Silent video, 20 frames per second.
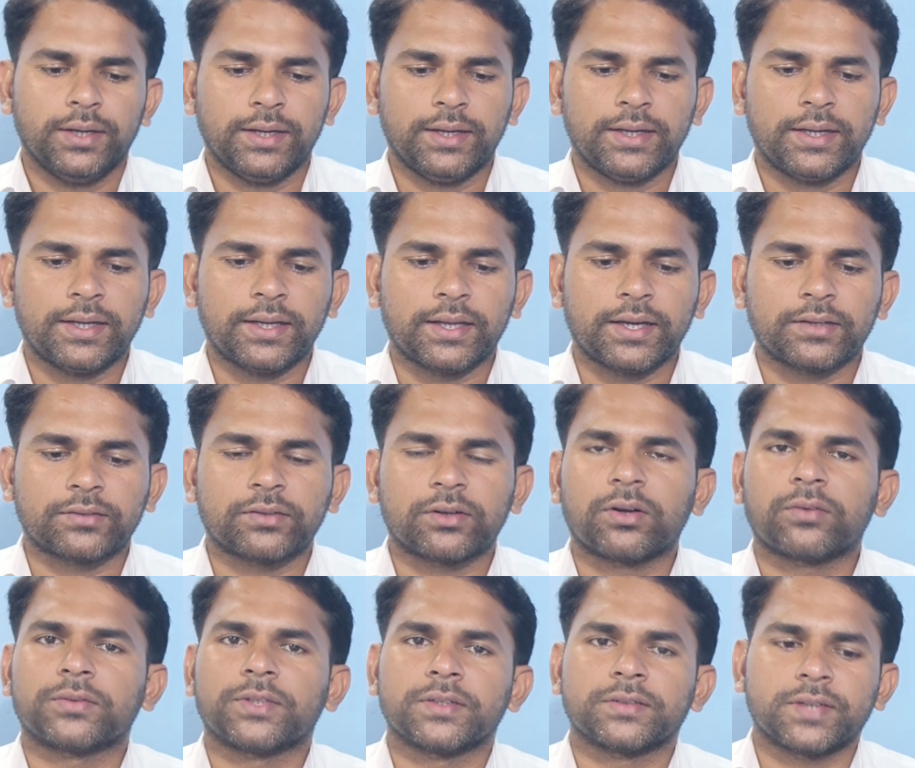Integration
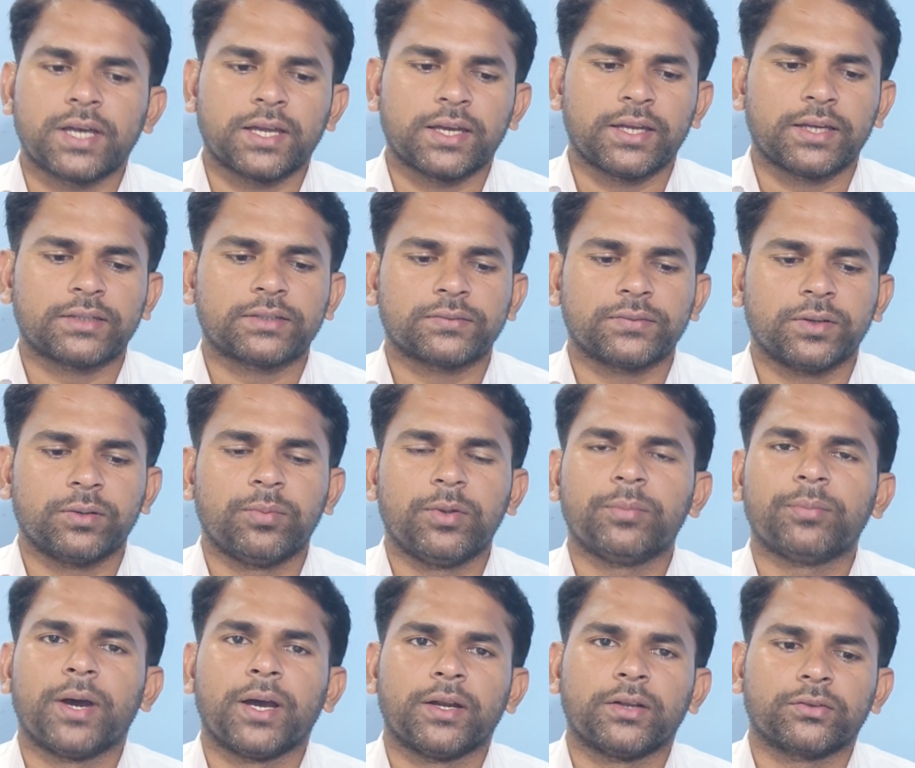of the sin x will be
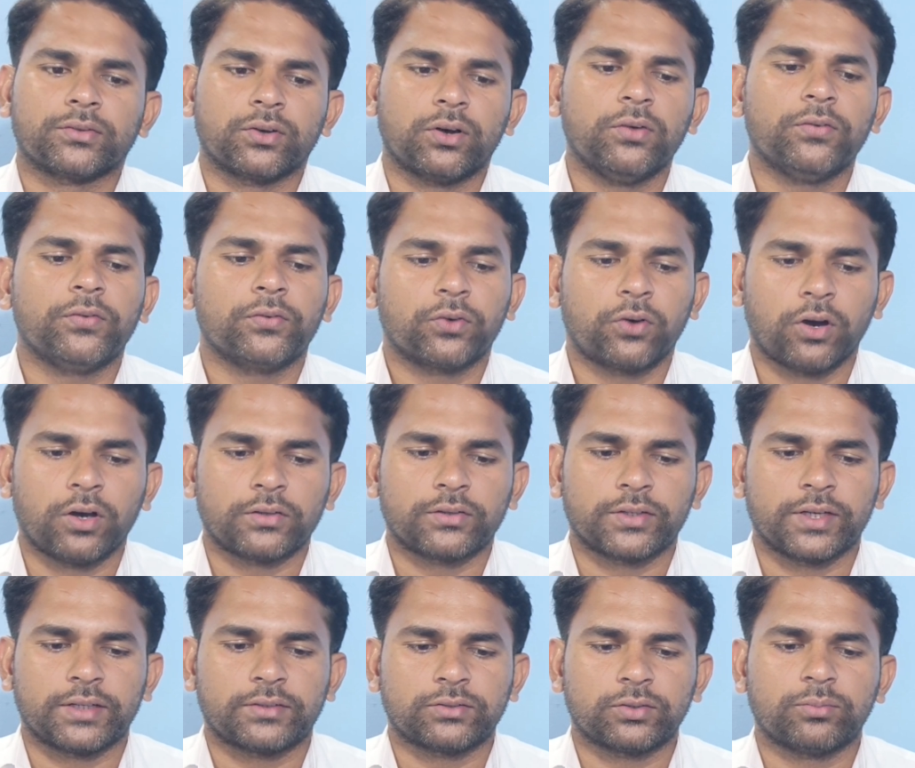minus of cos
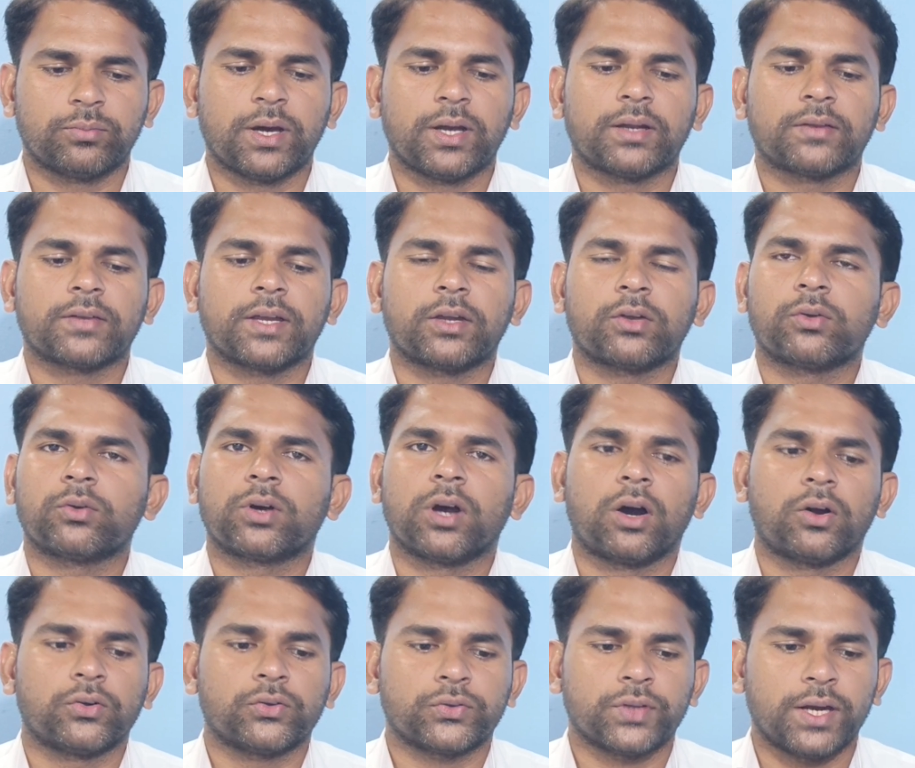x. So minus I took
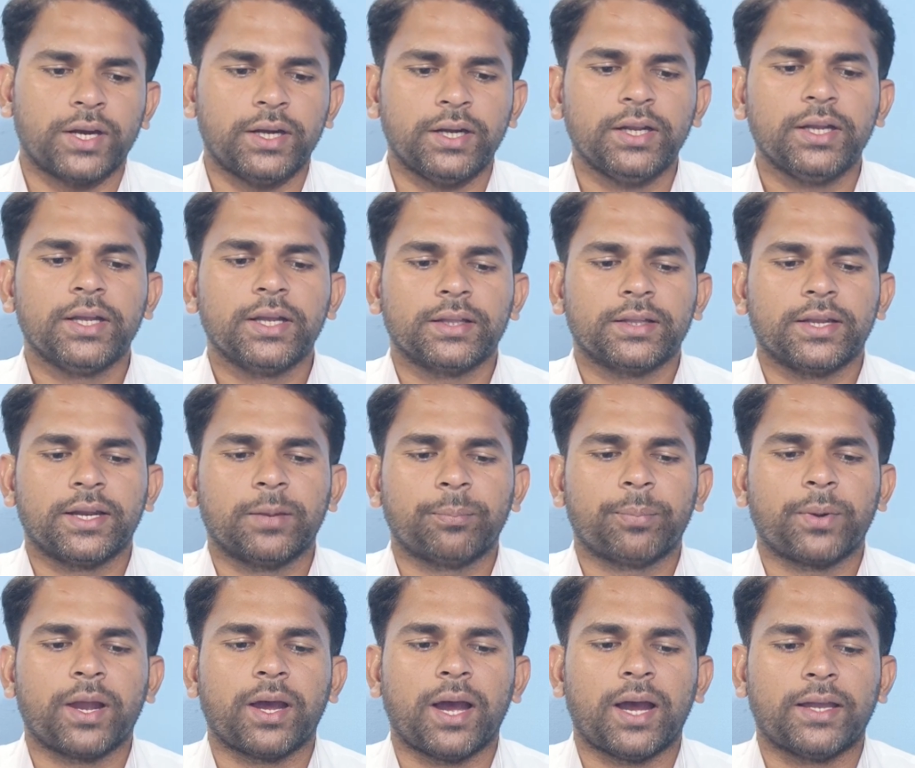outside, then
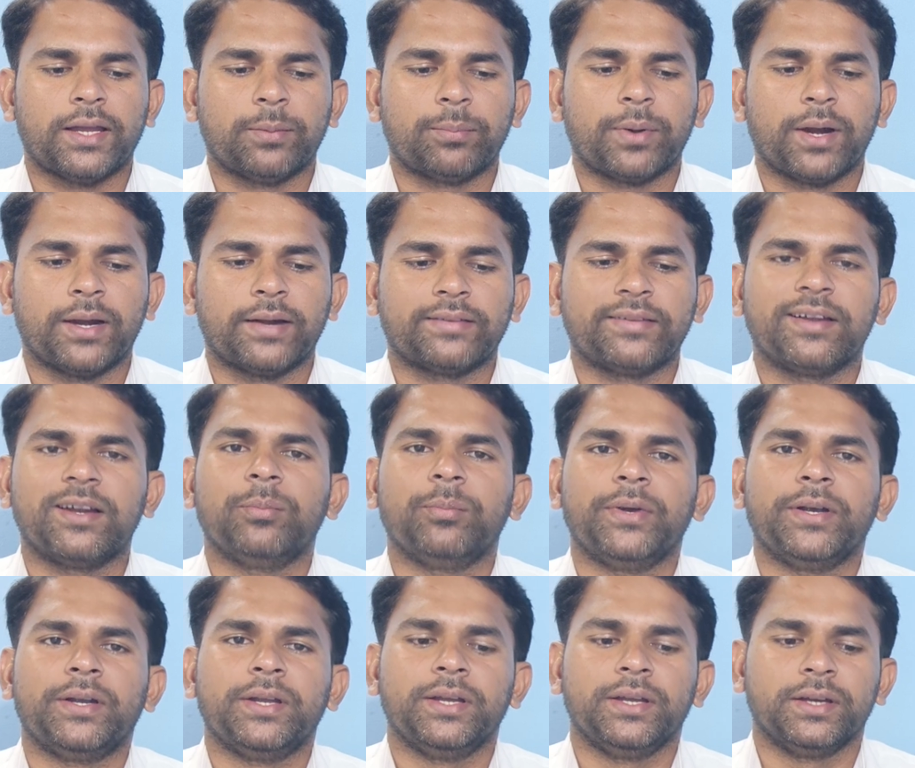I applied the
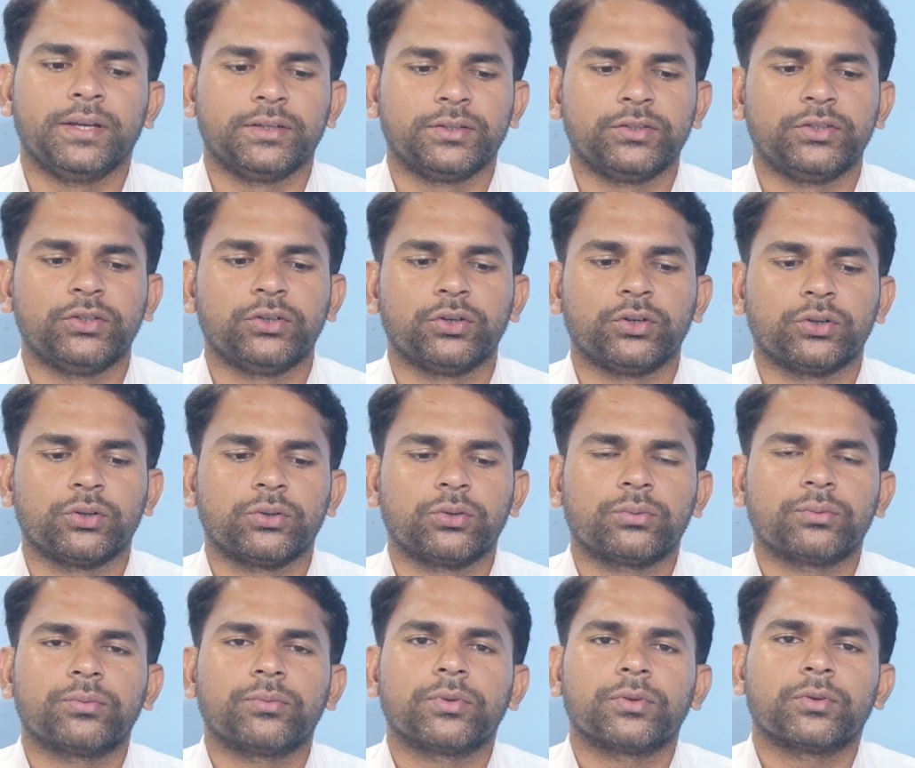limit here 0
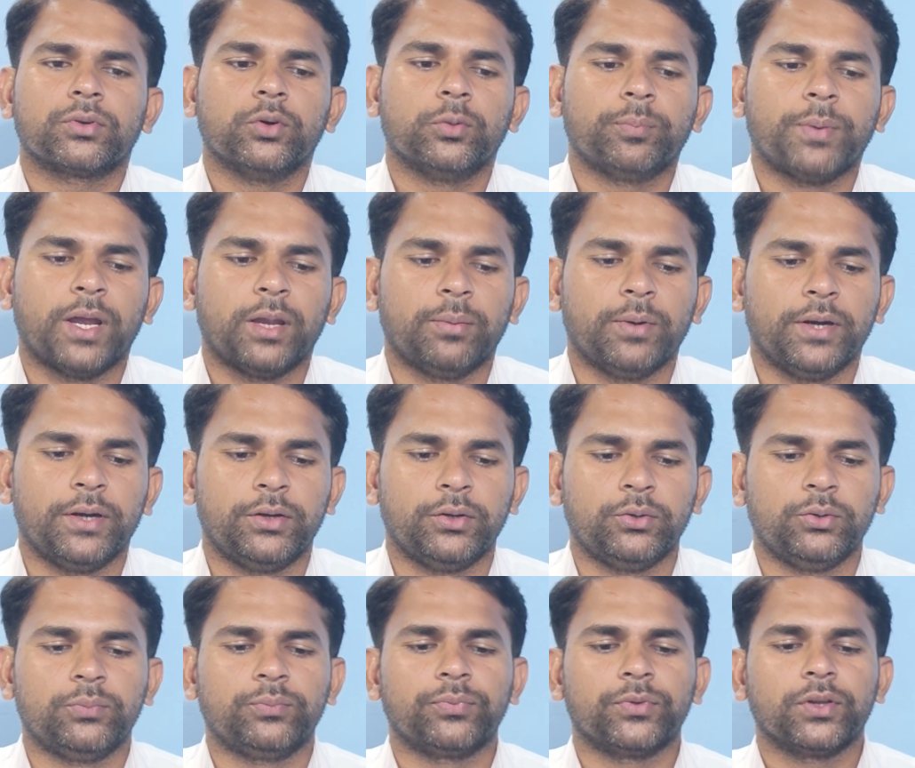to pi by
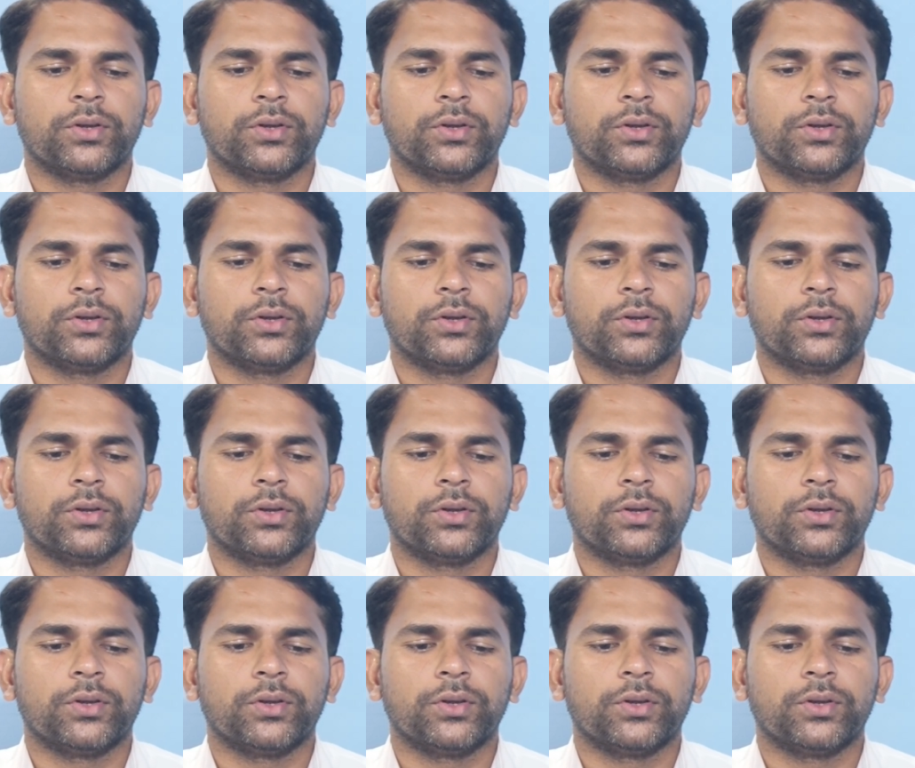2.